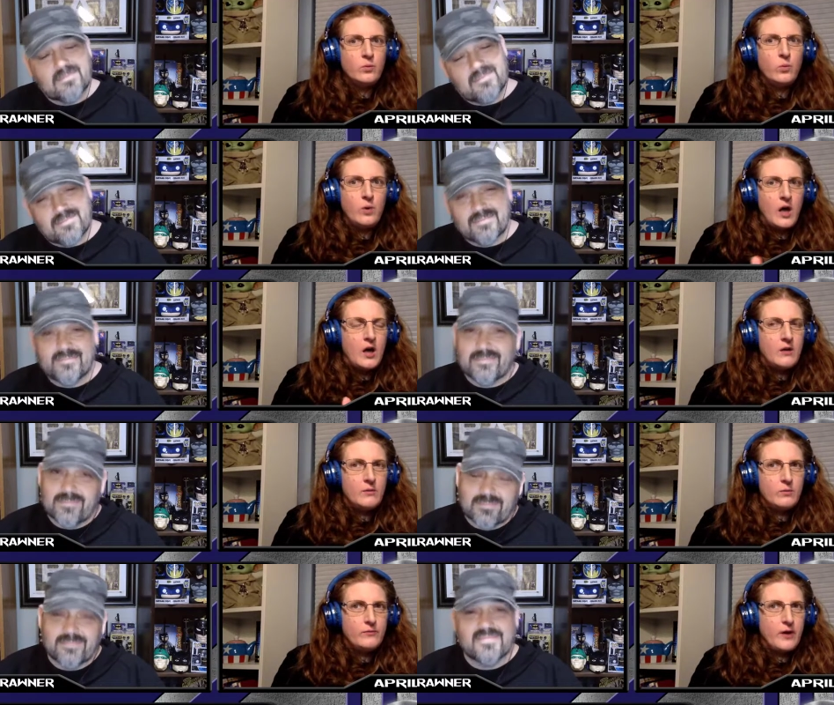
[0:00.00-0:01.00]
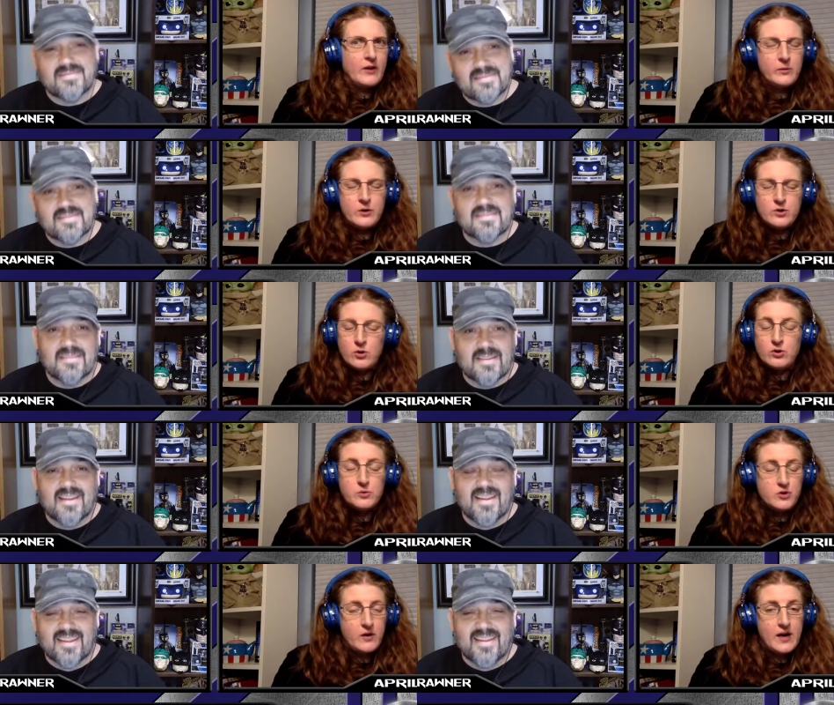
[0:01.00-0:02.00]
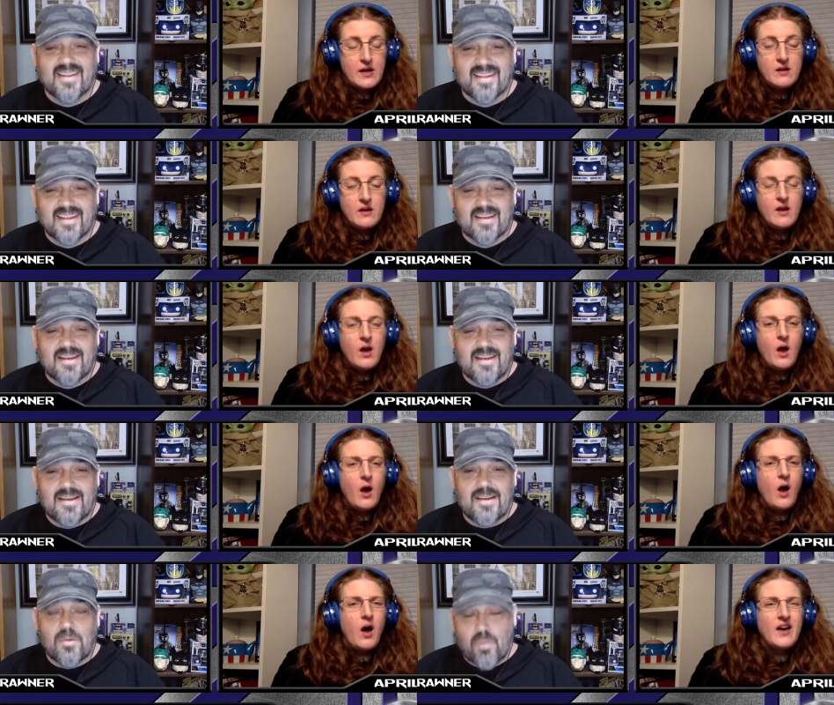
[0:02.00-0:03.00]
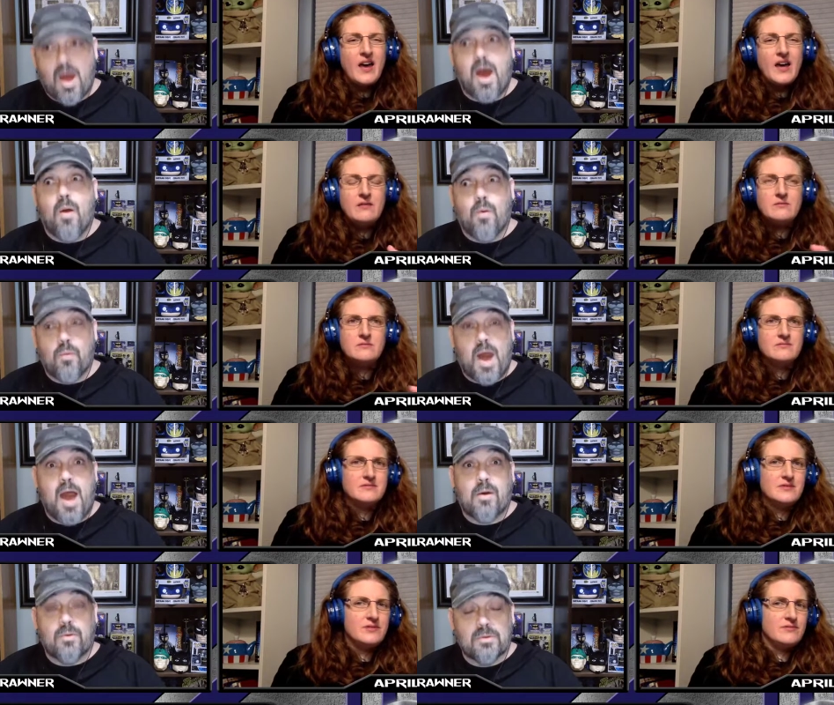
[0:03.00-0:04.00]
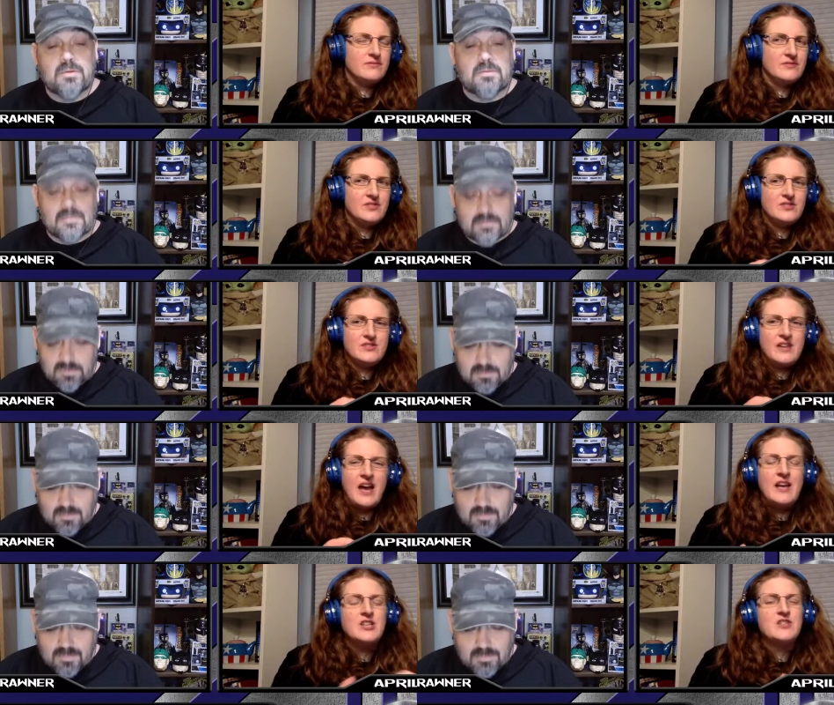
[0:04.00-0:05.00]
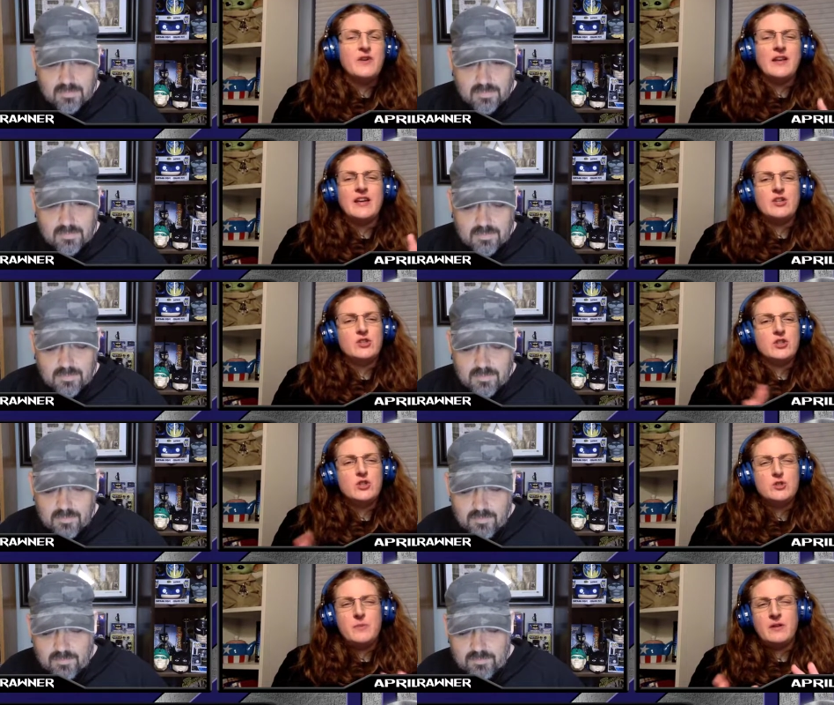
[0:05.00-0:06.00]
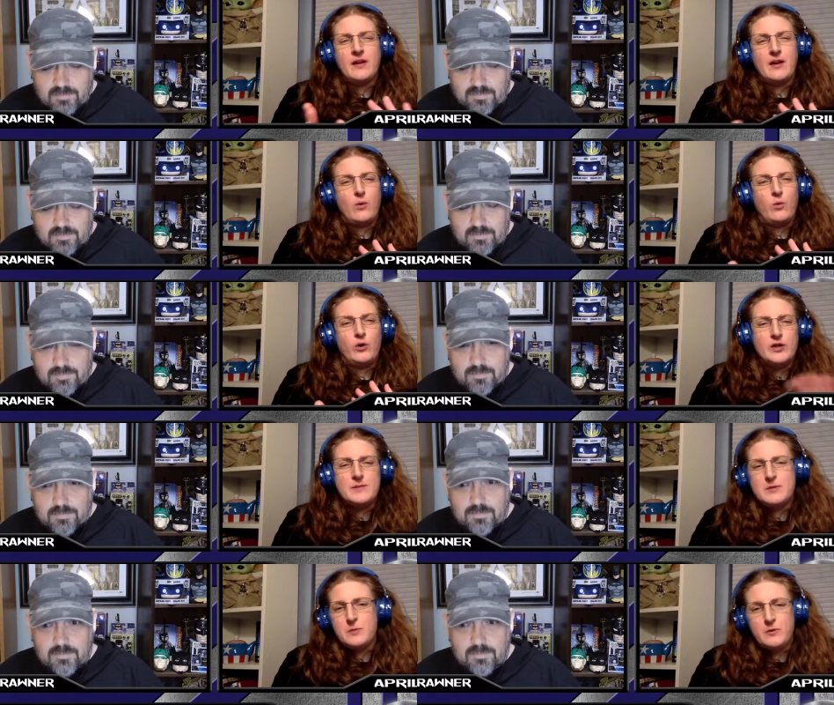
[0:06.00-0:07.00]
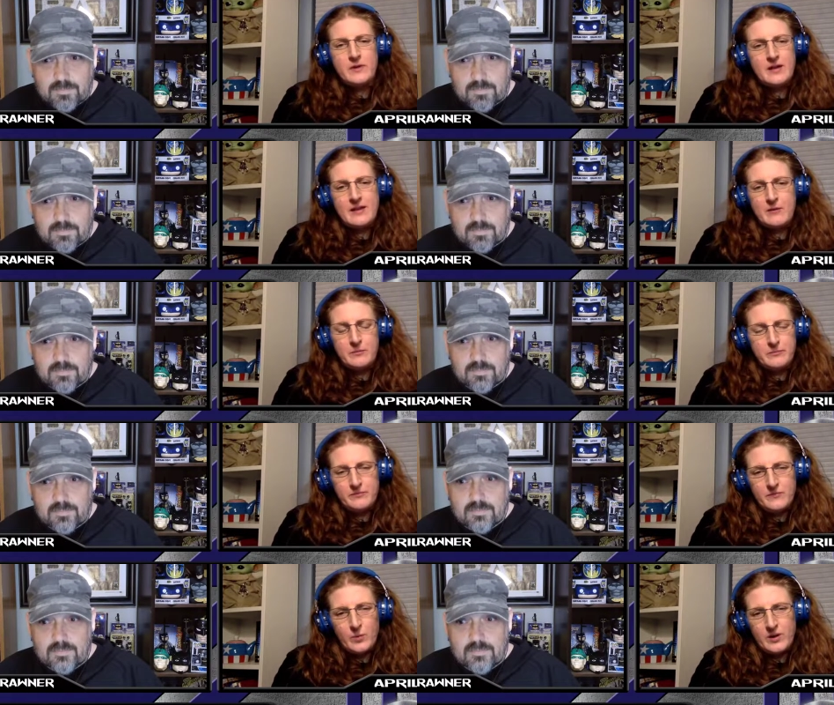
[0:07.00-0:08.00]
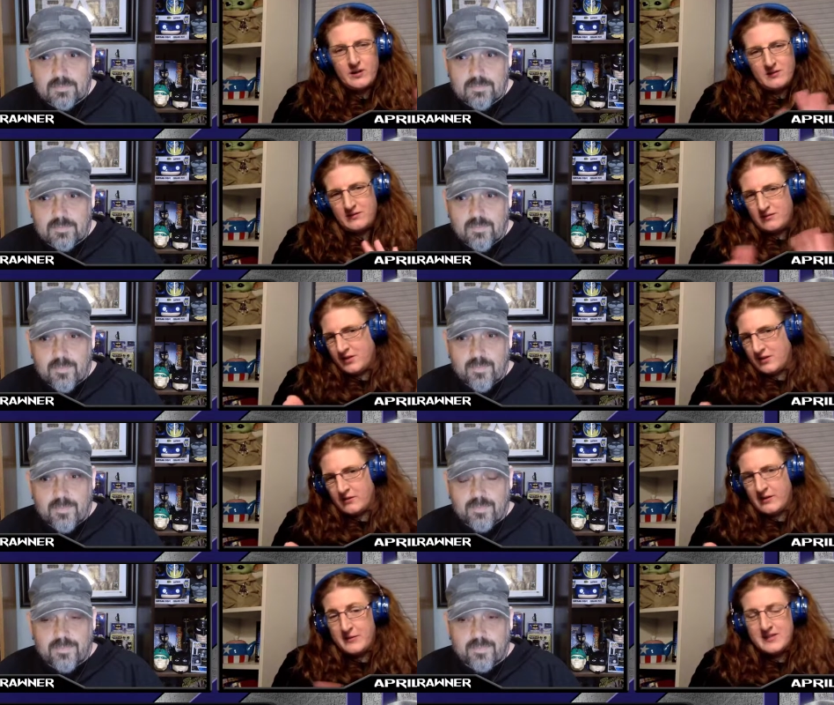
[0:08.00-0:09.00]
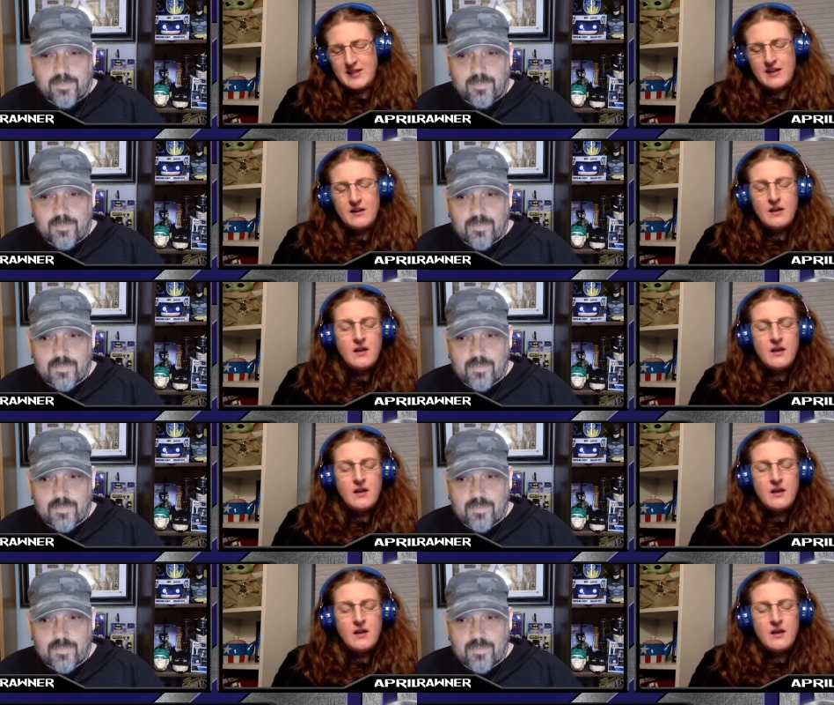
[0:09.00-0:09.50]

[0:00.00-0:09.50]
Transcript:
Speaker 1: Falcon and Winter Soldier was great. Hawkeye kind of just felt like it should have just been like a Christmas movie and that one, you know, and that was it.